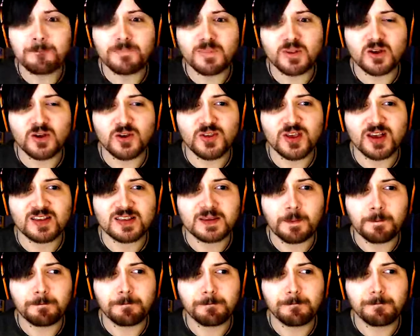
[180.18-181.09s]
do this?
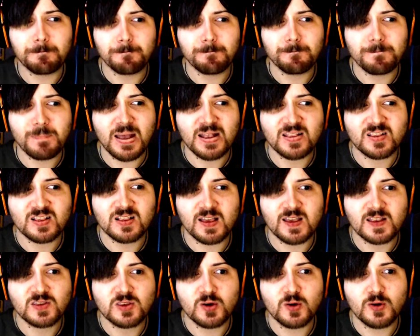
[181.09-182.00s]
It's
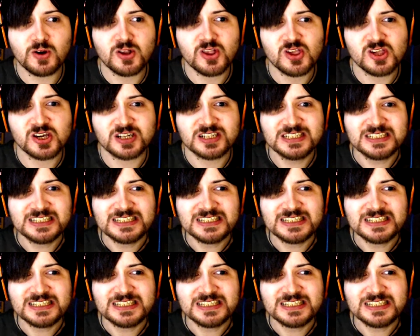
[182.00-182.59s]
like torture,